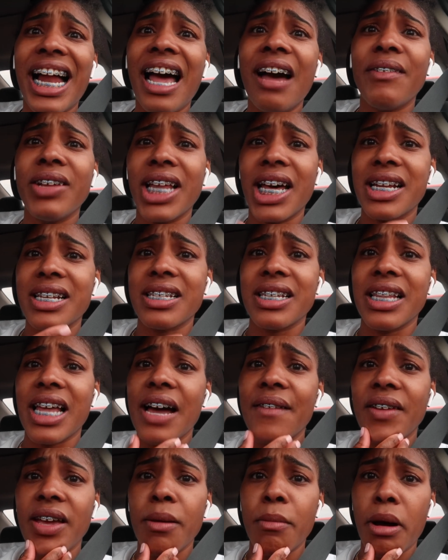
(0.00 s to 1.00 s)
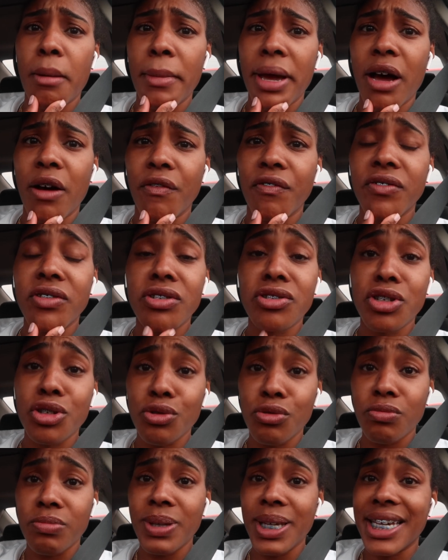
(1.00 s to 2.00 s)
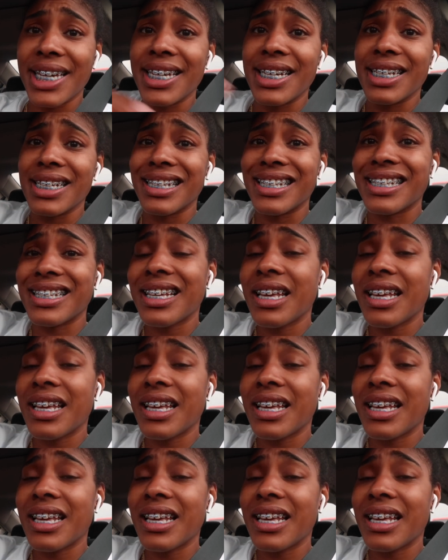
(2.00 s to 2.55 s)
I have a lot of saliva in my mouth too, because